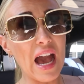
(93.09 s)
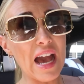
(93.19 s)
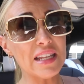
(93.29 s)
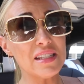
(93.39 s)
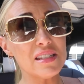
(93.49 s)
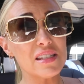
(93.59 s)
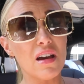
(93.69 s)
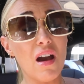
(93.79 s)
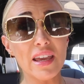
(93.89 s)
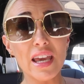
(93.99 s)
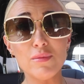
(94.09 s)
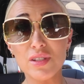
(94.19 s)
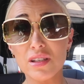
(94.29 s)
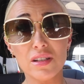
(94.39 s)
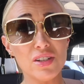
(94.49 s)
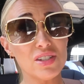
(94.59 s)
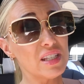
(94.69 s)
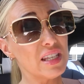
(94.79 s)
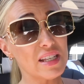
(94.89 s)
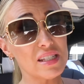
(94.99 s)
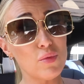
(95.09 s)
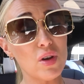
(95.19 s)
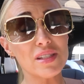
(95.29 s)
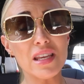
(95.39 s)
and I came to the conclusion that yes, it was.